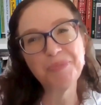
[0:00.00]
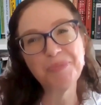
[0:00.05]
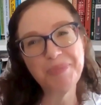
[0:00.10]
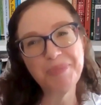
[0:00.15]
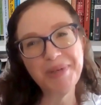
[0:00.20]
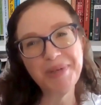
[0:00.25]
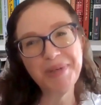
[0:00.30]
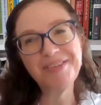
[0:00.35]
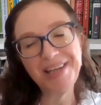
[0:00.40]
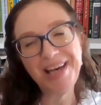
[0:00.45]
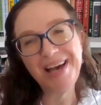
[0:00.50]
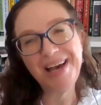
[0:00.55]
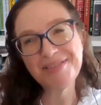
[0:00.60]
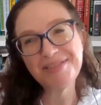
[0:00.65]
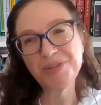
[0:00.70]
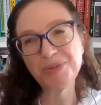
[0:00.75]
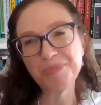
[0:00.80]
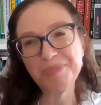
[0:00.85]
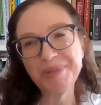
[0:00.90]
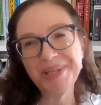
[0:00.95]
to beat
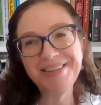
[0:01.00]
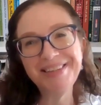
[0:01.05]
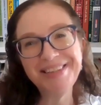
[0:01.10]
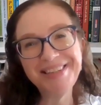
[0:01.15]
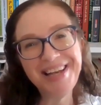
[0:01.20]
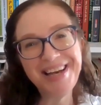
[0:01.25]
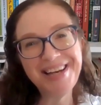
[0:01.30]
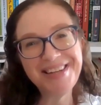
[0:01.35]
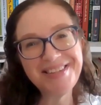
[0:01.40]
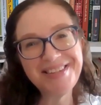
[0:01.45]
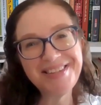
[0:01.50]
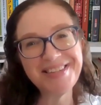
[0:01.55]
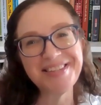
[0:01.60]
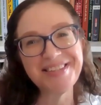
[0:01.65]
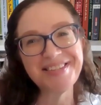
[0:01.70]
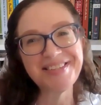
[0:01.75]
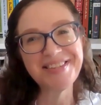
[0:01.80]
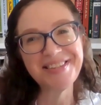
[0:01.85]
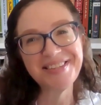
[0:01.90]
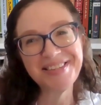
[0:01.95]
the
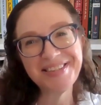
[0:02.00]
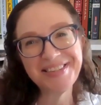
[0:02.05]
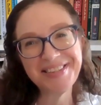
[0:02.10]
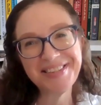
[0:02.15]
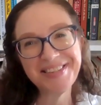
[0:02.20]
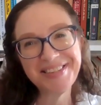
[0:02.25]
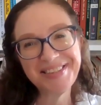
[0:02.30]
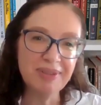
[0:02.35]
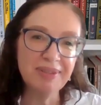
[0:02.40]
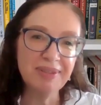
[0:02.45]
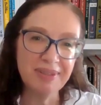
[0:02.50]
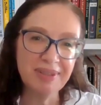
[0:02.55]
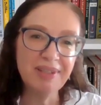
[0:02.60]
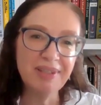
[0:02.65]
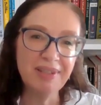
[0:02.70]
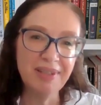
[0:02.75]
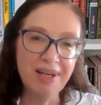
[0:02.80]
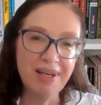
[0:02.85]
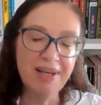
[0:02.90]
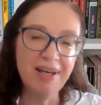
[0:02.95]
Nazis.
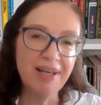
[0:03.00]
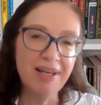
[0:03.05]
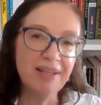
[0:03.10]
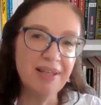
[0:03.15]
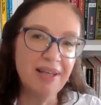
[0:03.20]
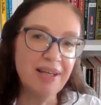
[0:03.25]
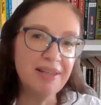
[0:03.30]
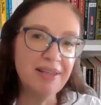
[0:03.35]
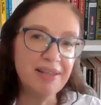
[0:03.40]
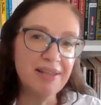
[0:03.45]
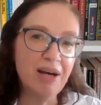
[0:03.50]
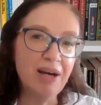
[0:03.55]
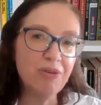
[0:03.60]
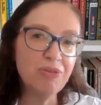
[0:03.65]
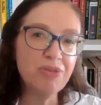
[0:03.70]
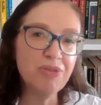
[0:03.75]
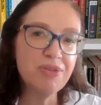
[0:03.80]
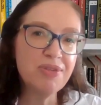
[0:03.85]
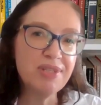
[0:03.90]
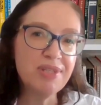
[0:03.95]
Yeah, and
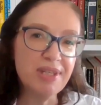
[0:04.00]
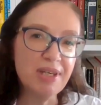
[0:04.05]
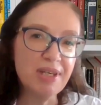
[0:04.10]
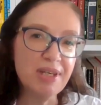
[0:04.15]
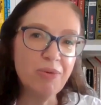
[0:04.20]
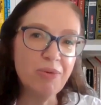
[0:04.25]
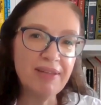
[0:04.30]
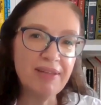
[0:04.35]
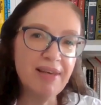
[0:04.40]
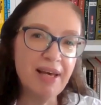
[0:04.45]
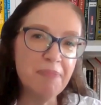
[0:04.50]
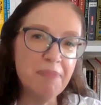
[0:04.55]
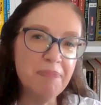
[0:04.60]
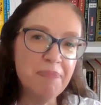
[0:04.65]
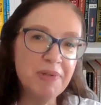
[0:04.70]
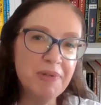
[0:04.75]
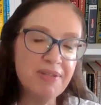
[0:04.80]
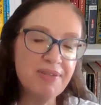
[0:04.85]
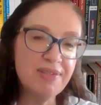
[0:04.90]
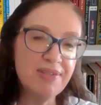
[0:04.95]
now to see what
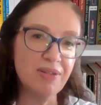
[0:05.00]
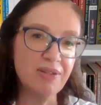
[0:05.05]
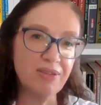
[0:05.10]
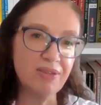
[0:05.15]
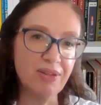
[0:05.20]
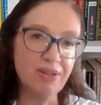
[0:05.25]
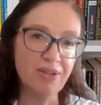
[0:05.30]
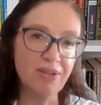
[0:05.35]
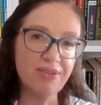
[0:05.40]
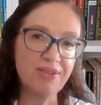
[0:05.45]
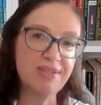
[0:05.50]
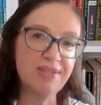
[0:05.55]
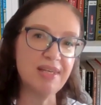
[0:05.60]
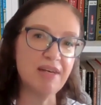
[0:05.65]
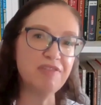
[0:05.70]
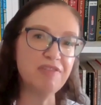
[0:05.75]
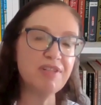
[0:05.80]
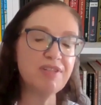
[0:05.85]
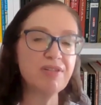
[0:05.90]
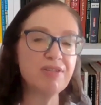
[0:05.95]
happens on
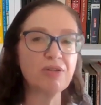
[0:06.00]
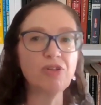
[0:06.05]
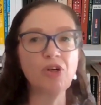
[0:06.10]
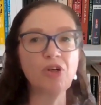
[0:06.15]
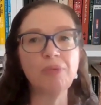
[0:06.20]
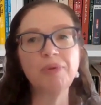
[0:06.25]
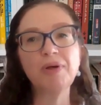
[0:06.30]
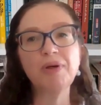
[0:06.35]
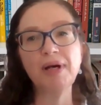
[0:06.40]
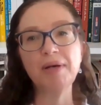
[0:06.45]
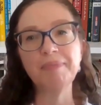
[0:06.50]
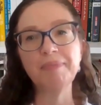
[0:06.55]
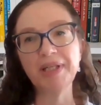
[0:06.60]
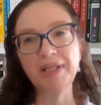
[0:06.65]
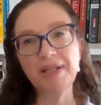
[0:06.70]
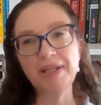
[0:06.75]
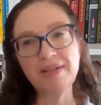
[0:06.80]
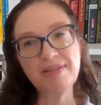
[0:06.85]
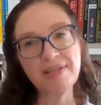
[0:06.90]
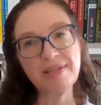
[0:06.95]
7th October. I
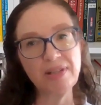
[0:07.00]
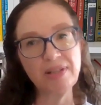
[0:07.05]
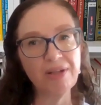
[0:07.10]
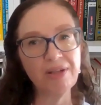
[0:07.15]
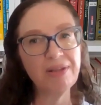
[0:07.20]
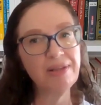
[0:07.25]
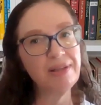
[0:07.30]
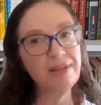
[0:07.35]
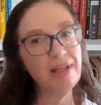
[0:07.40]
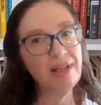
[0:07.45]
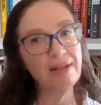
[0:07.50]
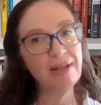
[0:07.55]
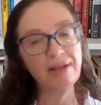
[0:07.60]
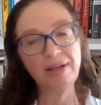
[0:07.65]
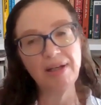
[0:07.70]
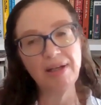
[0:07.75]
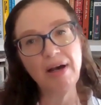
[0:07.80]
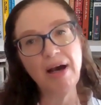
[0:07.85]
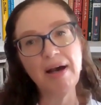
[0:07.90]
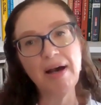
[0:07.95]
mean, it's not.
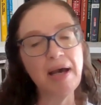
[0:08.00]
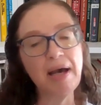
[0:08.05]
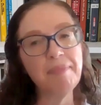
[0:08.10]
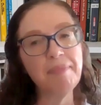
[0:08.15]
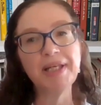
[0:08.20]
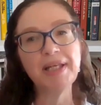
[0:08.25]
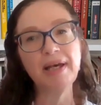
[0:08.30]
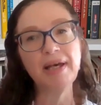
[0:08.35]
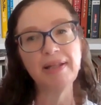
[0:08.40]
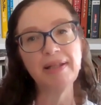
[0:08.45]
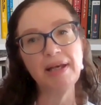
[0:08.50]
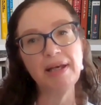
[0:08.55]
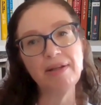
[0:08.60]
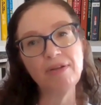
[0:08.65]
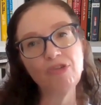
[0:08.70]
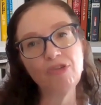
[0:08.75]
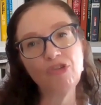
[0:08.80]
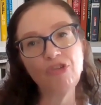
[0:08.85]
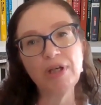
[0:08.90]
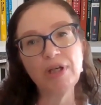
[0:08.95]
I mean,
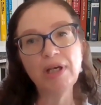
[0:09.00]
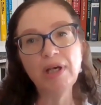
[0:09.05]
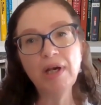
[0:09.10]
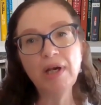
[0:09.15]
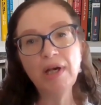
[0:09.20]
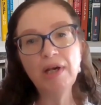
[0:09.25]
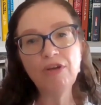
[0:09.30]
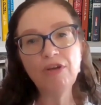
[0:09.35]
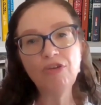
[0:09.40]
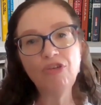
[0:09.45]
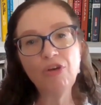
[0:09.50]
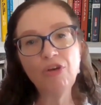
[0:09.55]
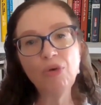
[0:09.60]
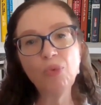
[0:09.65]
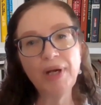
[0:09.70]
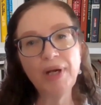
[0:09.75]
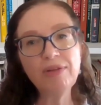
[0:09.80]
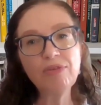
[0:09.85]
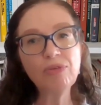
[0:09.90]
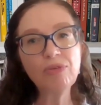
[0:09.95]
and she
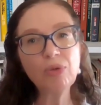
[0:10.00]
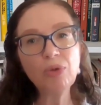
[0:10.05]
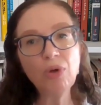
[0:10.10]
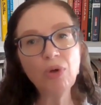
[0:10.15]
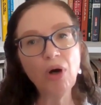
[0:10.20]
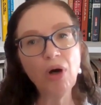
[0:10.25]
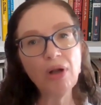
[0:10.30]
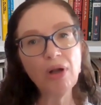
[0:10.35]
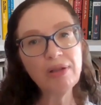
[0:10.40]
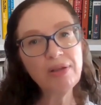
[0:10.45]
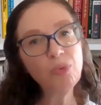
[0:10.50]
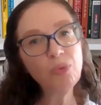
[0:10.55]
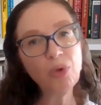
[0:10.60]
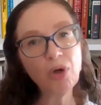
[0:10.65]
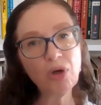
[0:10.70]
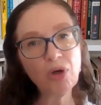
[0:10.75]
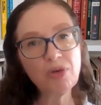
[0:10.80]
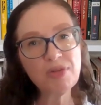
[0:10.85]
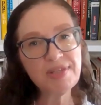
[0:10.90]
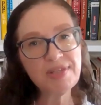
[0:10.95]
went through all the
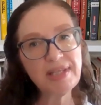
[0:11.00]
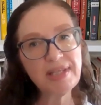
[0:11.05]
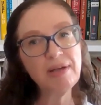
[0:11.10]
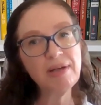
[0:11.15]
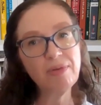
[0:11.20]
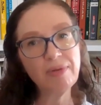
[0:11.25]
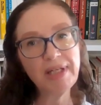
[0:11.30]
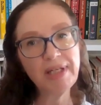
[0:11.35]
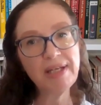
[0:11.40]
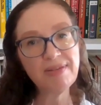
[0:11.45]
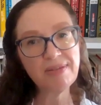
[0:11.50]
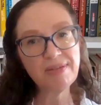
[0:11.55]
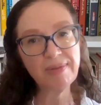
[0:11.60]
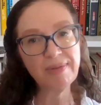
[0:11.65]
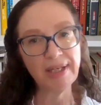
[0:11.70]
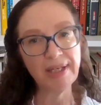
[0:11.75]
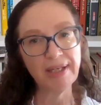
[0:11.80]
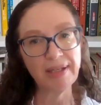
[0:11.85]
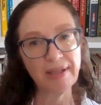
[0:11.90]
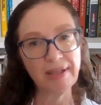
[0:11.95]
wars here in
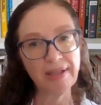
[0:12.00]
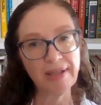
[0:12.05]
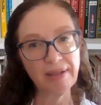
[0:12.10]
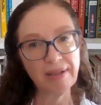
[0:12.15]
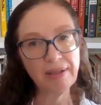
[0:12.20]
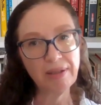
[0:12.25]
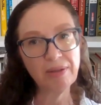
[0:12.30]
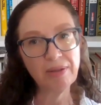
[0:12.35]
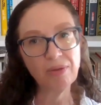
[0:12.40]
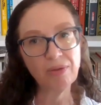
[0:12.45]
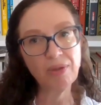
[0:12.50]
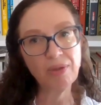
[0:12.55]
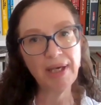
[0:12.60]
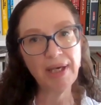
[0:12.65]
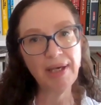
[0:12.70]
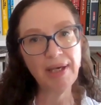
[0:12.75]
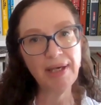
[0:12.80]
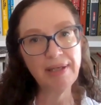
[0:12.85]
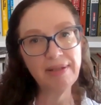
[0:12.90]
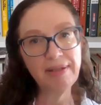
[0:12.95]
Israel.
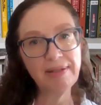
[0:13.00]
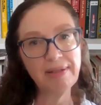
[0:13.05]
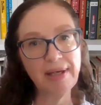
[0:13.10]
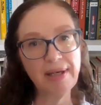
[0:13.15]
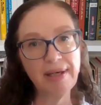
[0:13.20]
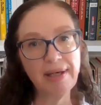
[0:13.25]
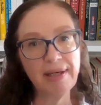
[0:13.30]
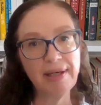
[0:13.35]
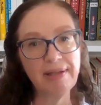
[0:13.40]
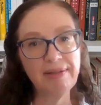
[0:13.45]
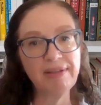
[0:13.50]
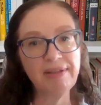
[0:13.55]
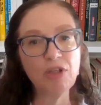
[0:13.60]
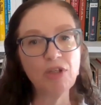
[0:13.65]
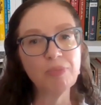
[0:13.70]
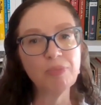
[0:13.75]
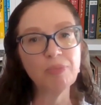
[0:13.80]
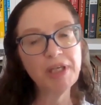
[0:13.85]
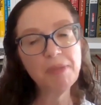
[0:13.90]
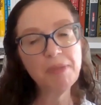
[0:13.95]
Okay, the
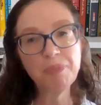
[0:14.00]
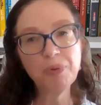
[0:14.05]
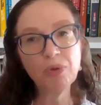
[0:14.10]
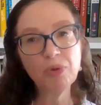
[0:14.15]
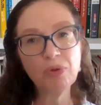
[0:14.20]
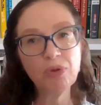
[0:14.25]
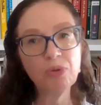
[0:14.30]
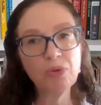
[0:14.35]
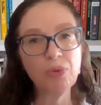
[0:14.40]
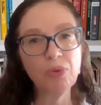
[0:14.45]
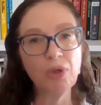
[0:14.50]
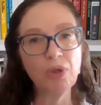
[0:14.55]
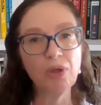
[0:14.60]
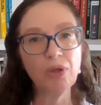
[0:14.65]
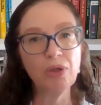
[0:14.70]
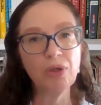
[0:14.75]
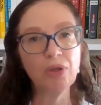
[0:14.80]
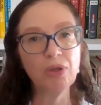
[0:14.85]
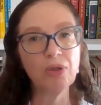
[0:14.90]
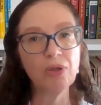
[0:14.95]
Yom Kippur
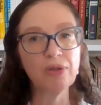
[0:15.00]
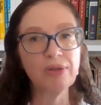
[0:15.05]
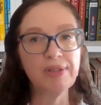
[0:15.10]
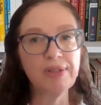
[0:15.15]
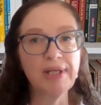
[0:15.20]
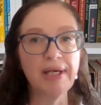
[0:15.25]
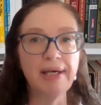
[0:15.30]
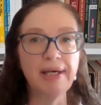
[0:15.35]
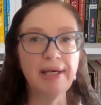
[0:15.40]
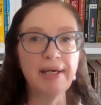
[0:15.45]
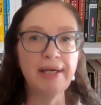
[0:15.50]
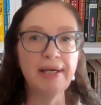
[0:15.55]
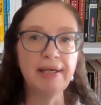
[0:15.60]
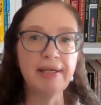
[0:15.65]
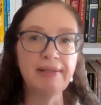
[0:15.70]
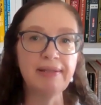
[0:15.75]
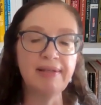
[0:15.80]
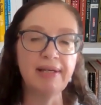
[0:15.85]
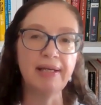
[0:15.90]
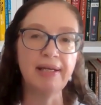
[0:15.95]
War,
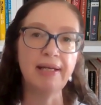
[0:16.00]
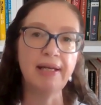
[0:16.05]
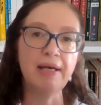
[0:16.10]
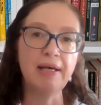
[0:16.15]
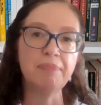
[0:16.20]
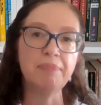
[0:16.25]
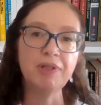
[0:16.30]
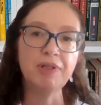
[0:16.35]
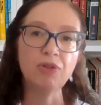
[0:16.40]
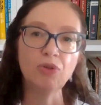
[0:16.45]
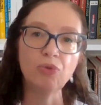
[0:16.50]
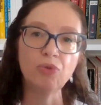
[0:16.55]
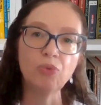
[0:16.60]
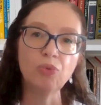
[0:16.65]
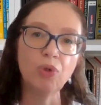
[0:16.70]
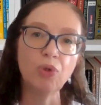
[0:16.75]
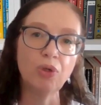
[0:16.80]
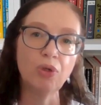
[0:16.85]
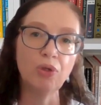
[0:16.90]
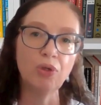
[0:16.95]
the
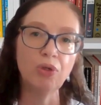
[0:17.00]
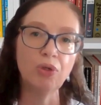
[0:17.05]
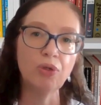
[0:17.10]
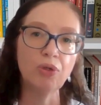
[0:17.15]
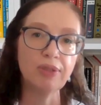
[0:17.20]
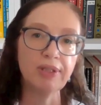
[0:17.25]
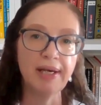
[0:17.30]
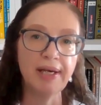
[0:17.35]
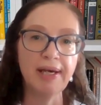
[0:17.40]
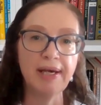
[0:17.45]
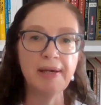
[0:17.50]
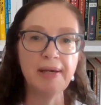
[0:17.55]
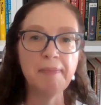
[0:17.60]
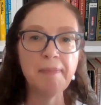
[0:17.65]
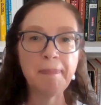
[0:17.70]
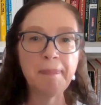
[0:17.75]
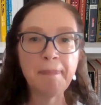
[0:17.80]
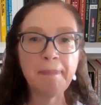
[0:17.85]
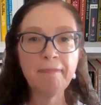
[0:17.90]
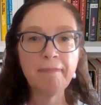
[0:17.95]
Lebanon War,
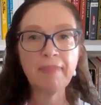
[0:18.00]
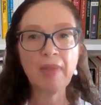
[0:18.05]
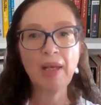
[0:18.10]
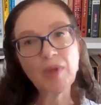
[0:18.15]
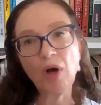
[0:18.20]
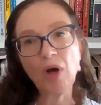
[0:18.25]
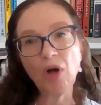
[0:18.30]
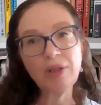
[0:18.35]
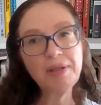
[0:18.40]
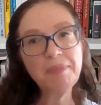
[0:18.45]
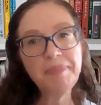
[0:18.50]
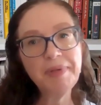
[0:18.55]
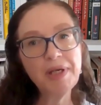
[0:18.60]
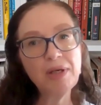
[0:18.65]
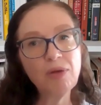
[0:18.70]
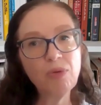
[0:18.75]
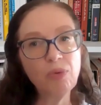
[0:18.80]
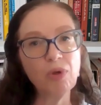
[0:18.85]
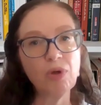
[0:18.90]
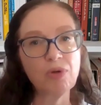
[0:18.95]
all the
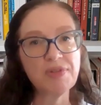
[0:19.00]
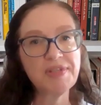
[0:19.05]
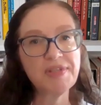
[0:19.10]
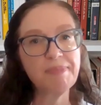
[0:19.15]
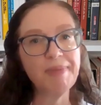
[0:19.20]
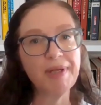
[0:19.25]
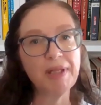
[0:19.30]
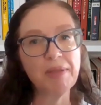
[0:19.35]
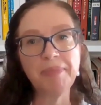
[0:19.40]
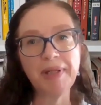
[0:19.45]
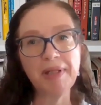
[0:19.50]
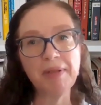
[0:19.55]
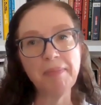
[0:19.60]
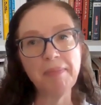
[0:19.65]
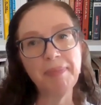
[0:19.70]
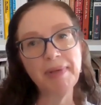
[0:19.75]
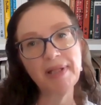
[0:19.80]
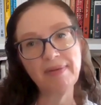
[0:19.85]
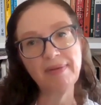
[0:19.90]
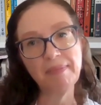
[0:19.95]
big wars, but
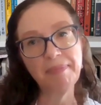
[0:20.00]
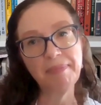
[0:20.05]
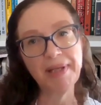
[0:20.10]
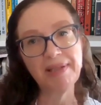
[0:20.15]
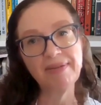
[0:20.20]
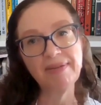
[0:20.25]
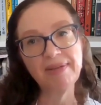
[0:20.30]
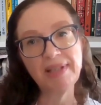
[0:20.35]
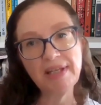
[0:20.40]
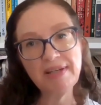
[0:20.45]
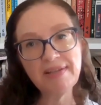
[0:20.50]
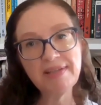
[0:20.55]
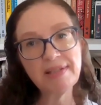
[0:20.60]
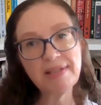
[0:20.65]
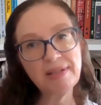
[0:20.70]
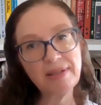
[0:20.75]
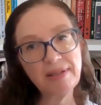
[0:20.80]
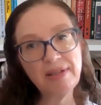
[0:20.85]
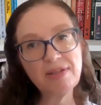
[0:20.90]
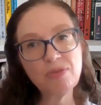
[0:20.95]

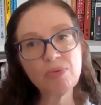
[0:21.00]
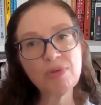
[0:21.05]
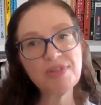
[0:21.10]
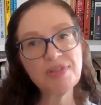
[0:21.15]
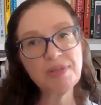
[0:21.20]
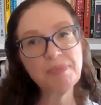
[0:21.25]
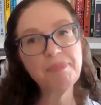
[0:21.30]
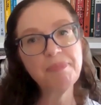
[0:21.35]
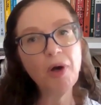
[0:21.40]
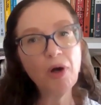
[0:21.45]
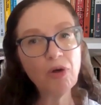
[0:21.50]
this was a